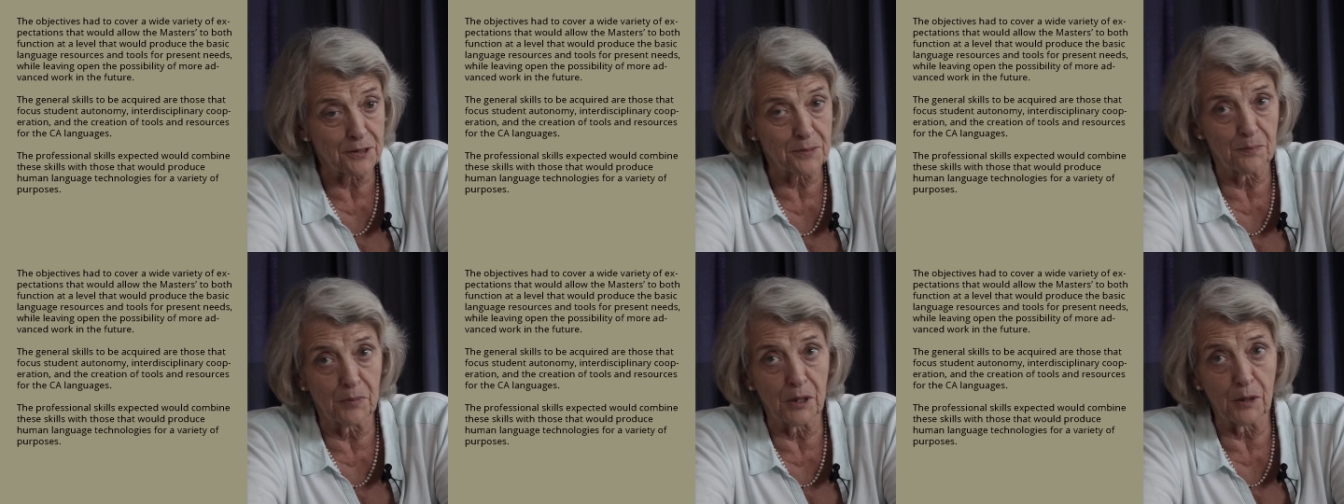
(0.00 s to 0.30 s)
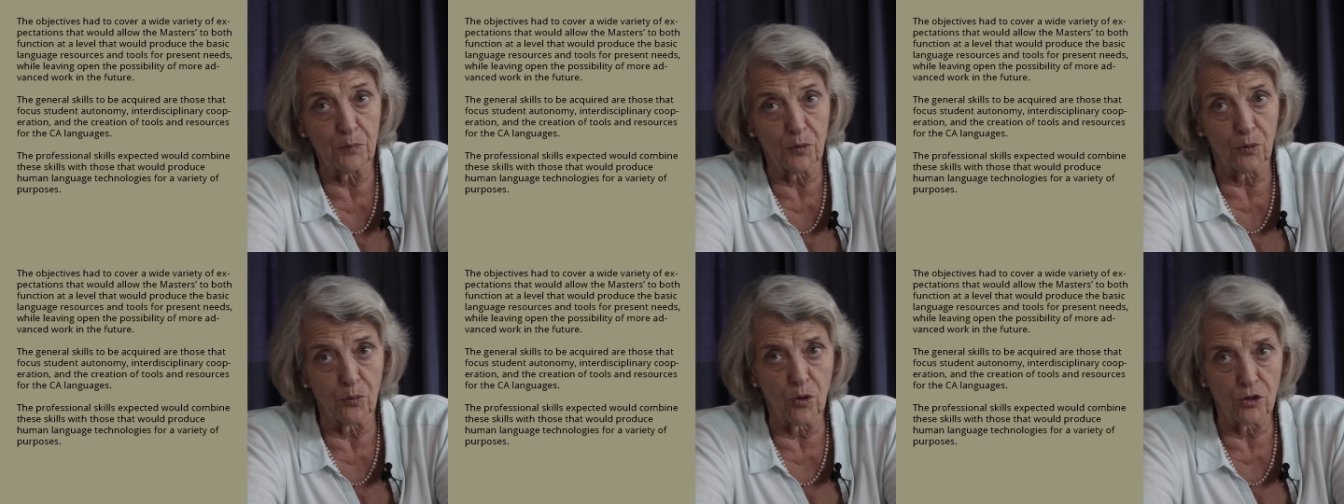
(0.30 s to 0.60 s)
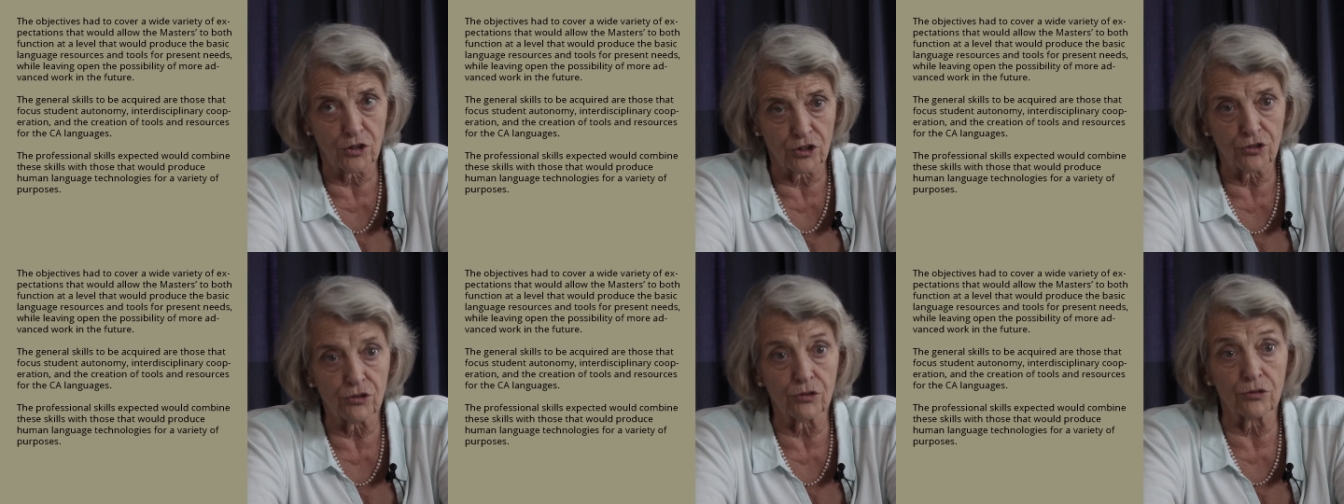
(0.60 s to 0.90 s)
People
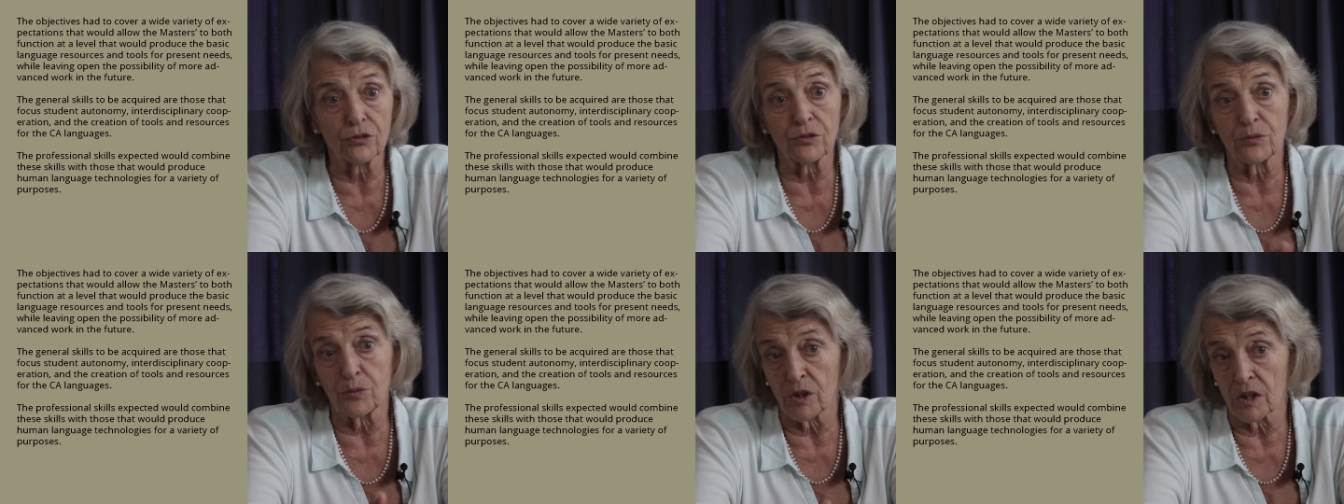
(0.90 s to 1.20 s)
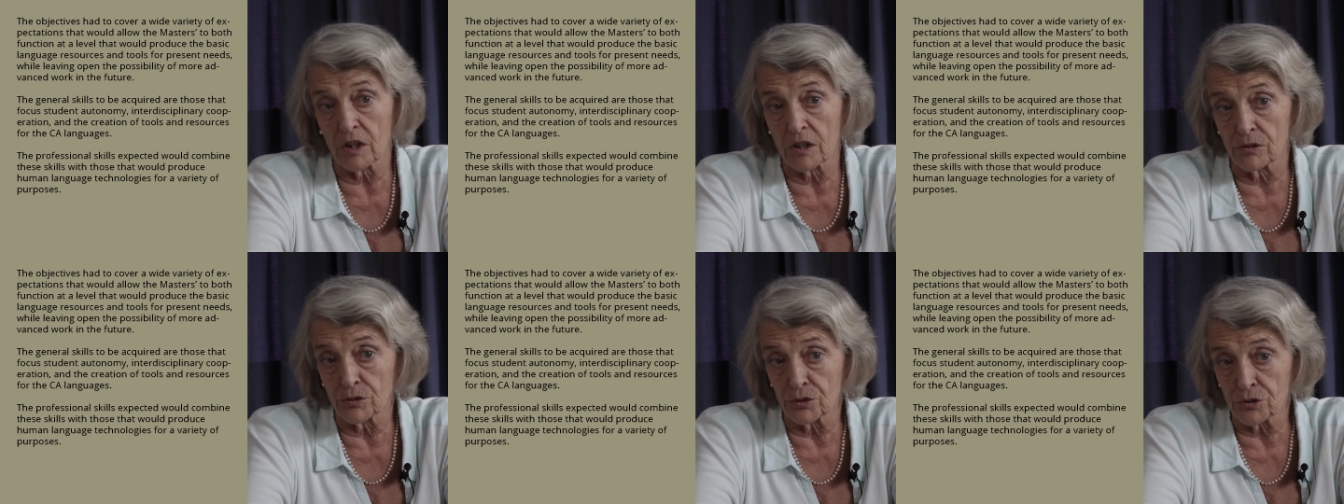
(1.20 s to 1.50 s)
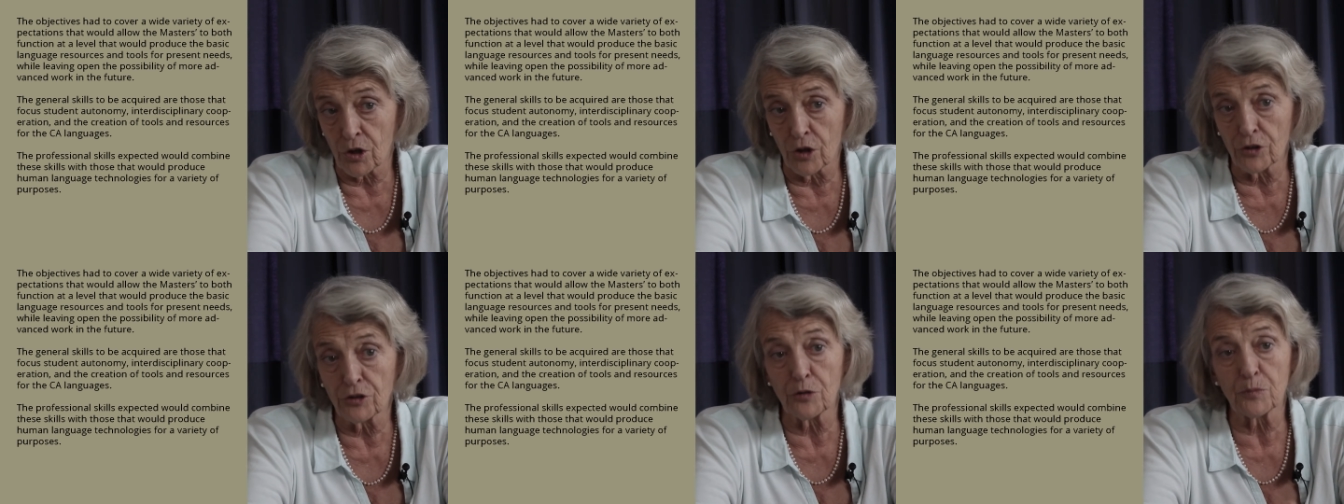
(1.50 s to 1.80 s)
want you to work
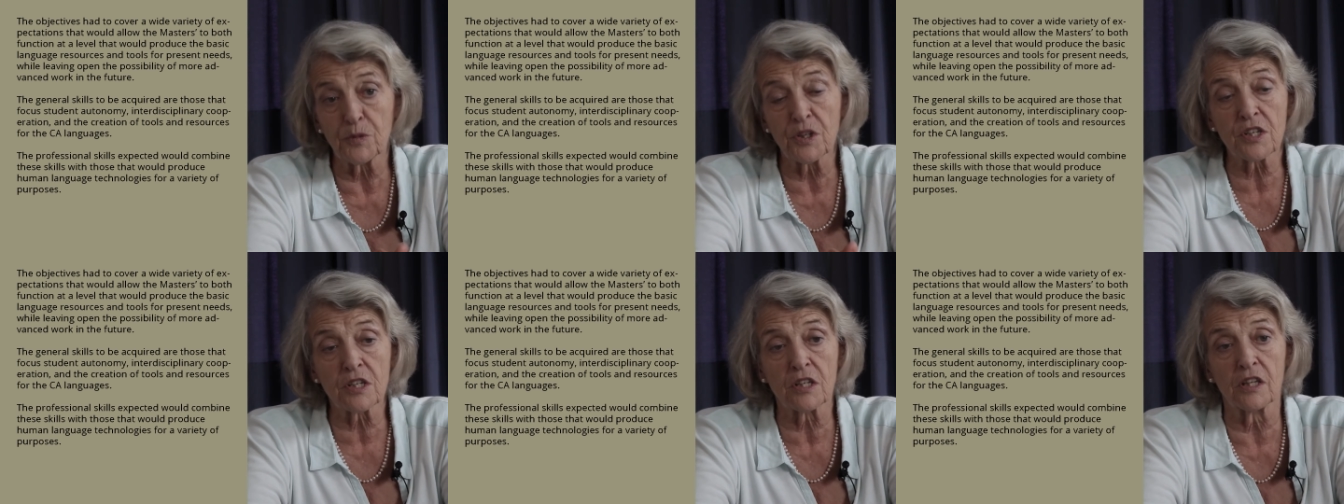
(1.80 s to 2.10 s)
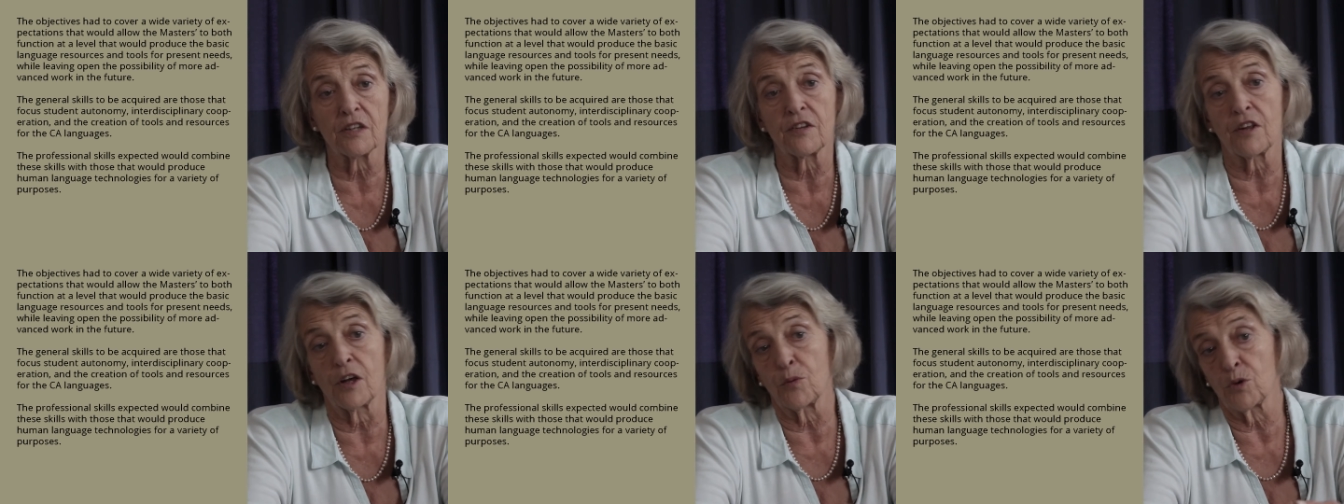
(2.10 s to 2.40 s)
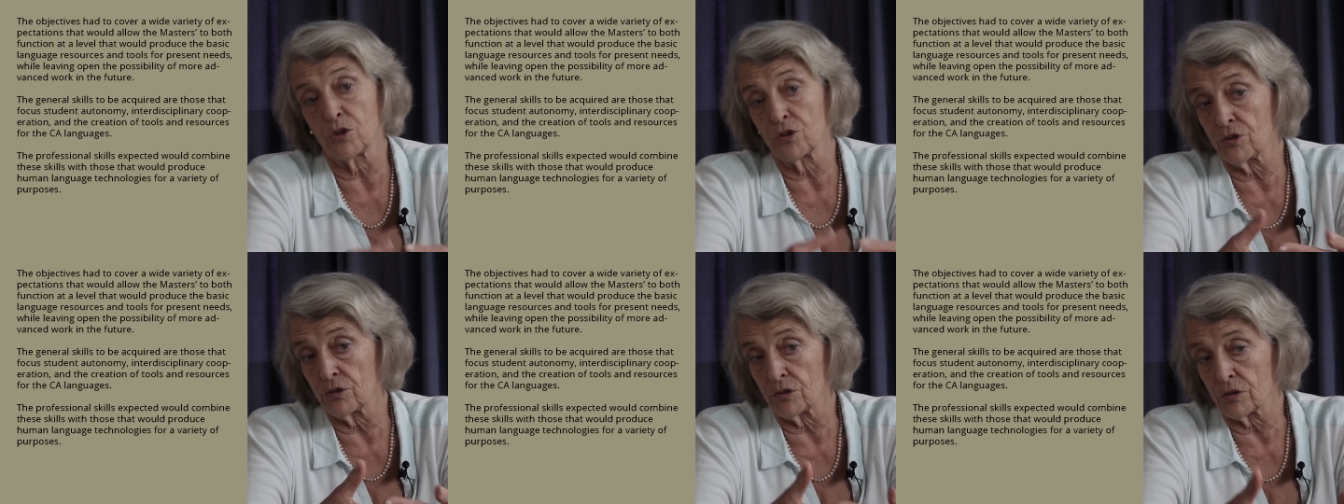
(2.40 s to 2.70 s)
autonomously, they
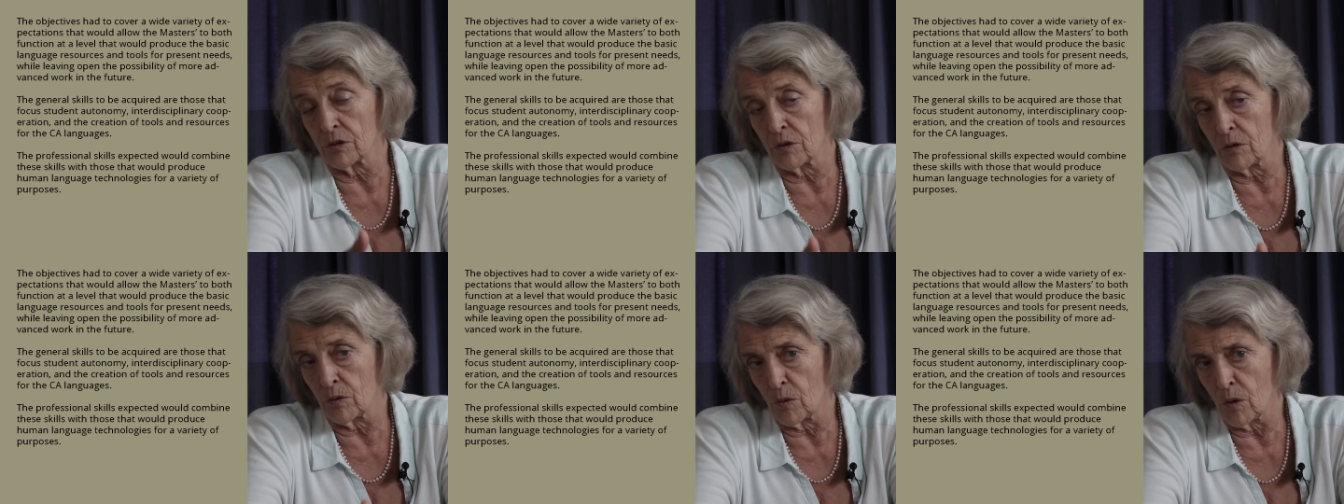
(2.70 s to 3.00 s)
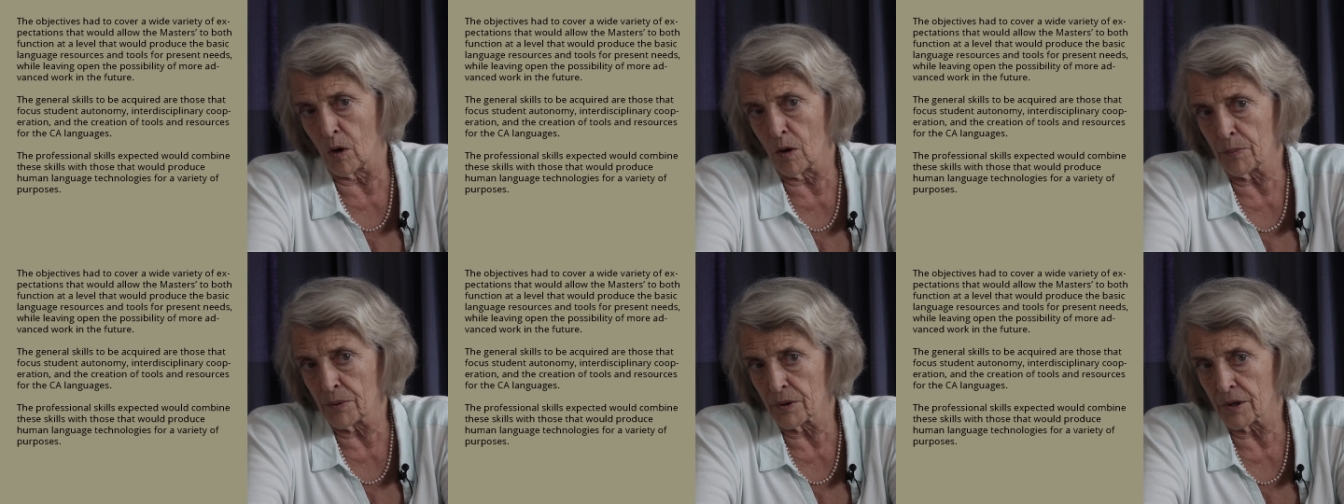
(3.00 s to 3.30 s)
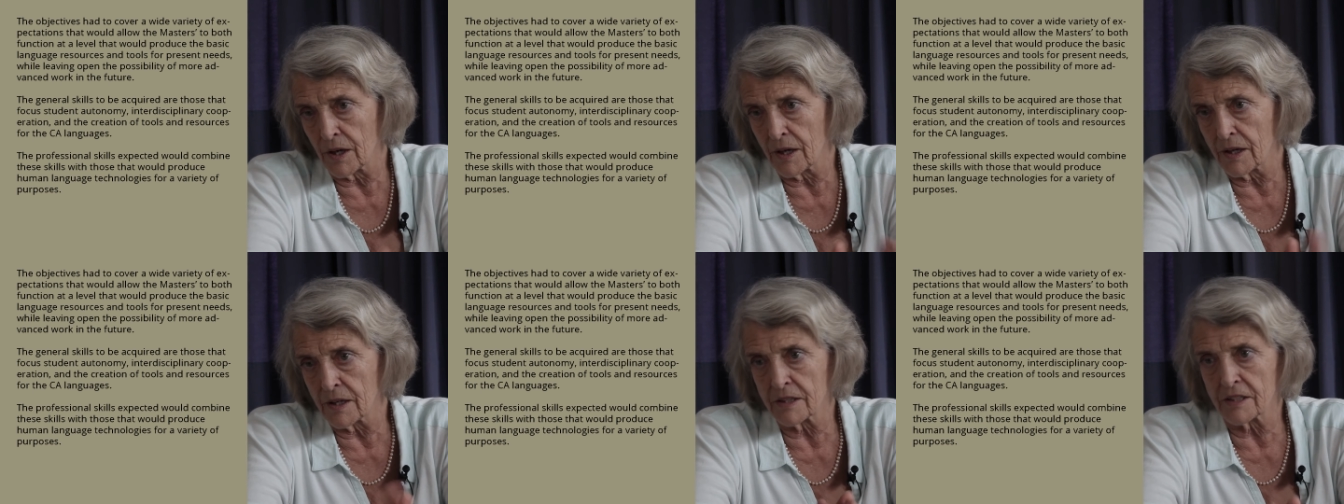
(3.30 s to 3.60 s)
want you to
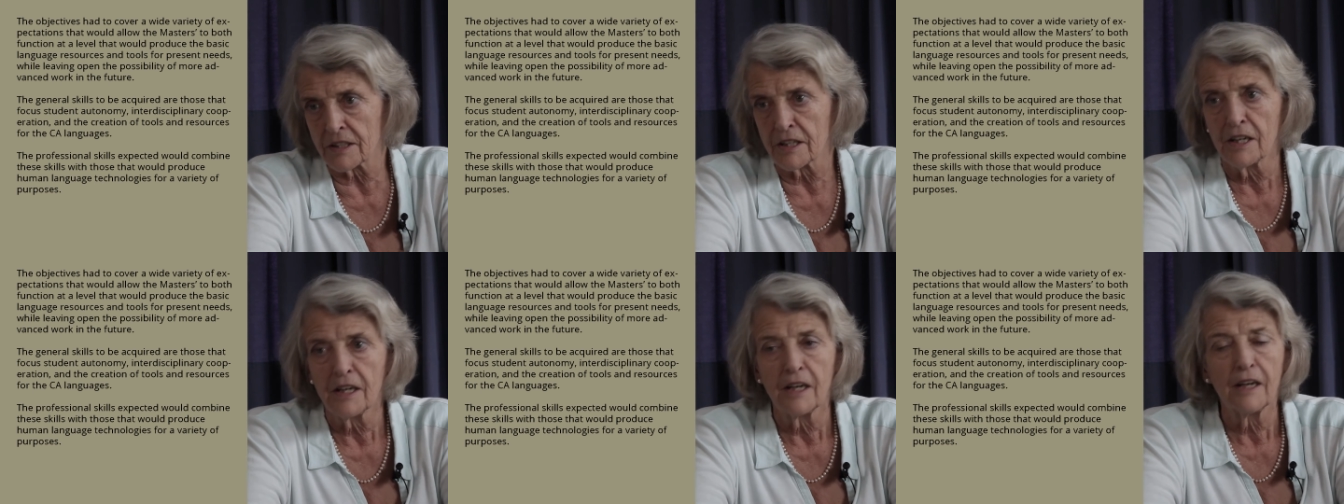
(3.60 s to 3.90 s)
cooperate,